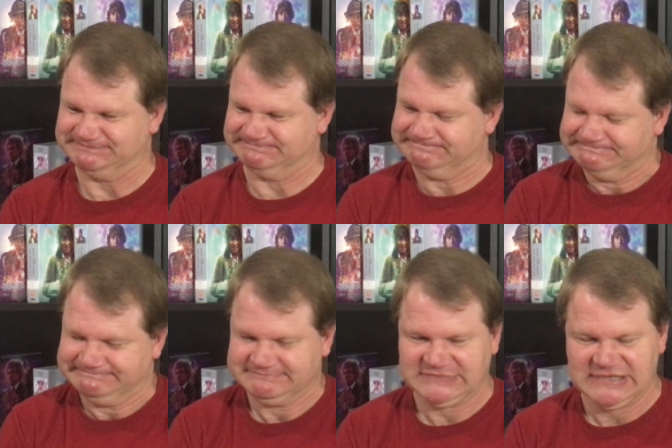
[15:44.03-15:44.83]
Mm.
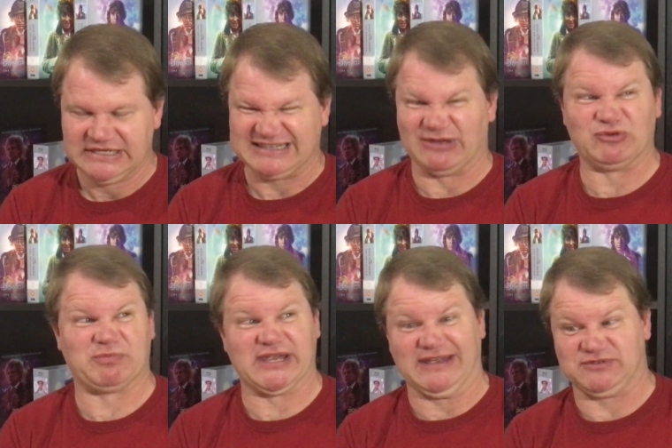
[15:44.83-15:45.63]
Those
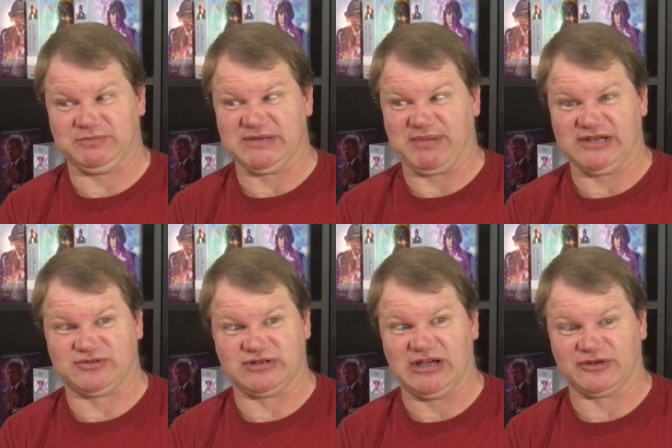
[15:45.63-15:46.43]
may have to be
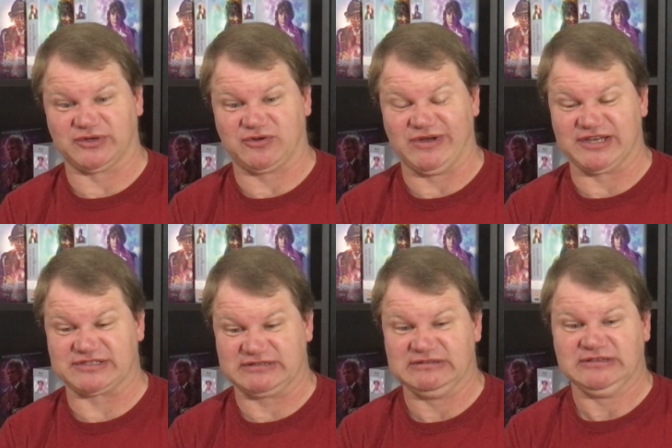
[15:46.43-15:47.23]
Patreon
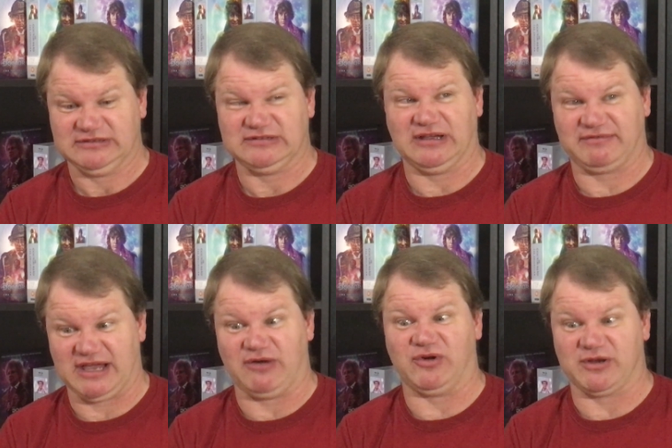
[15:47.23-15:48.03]
requests. I've
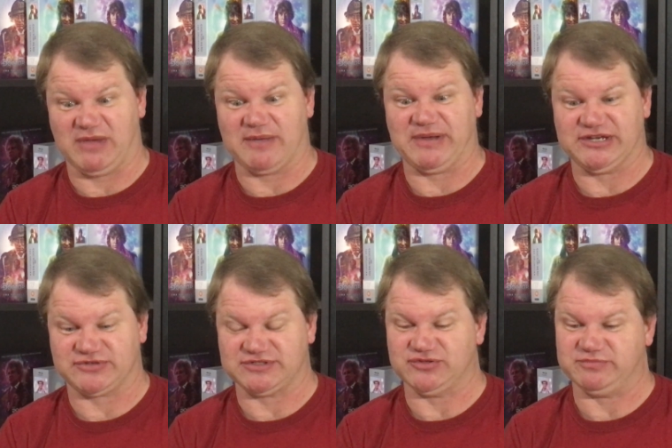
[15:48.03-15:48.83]
got one of my
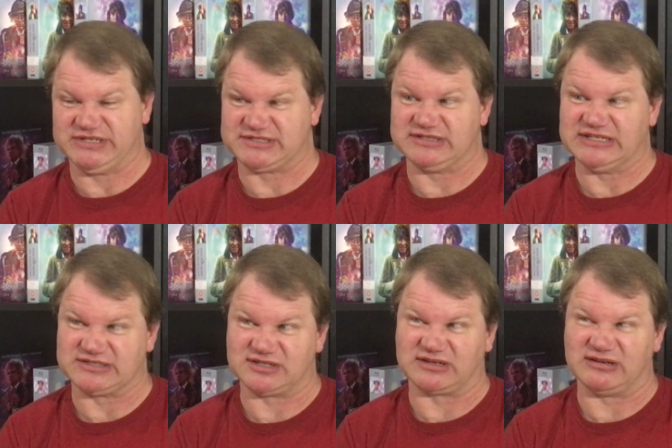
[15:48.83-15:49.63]
patrons who'd be
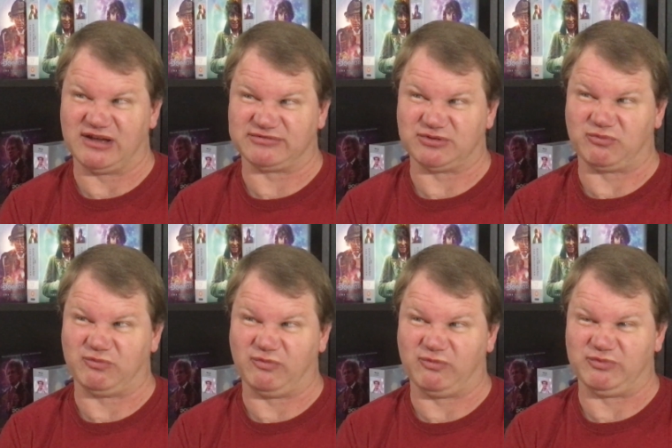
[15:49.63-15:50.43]
sadistic enough to,
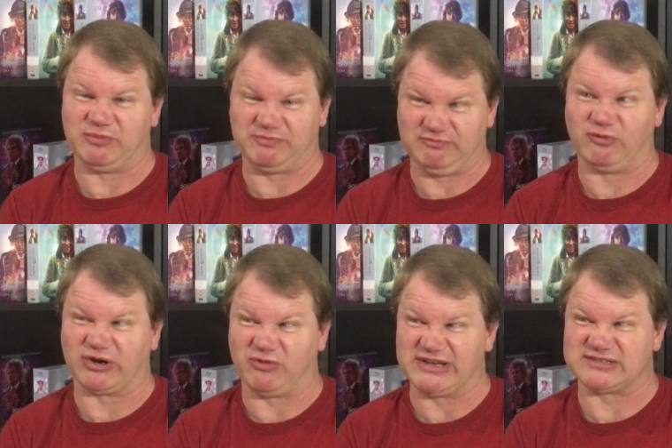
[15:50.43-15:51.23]
to
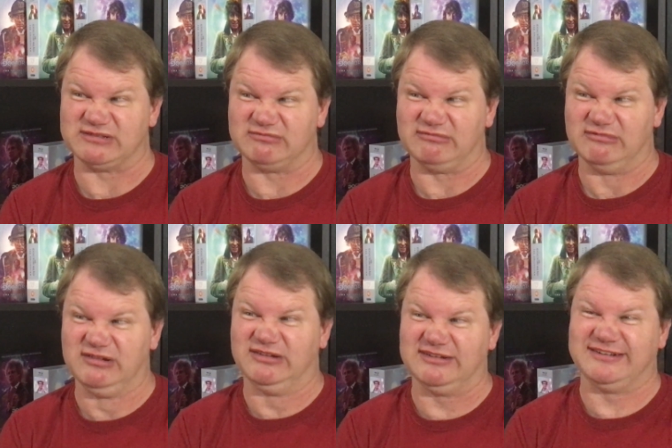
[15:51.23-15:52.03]
request
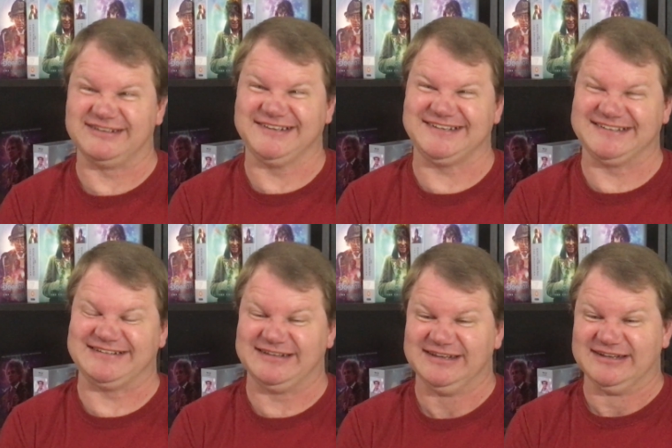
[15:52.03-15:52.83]

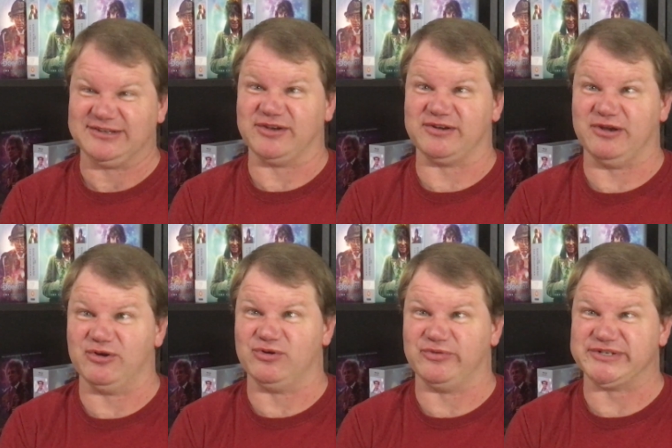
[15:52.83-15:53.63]
it. You
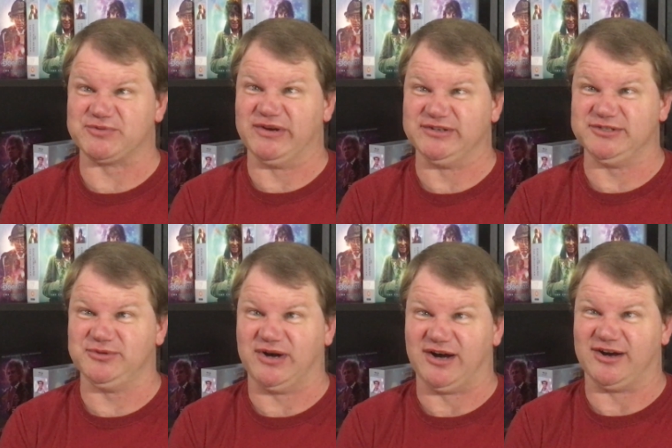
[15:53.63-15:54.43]
know which one
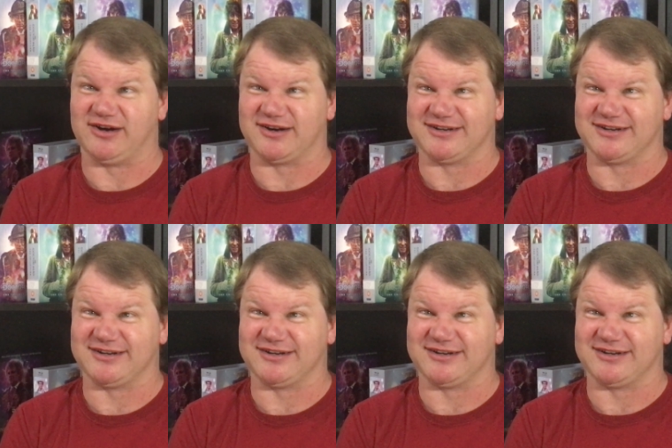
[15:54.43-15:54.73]
you are.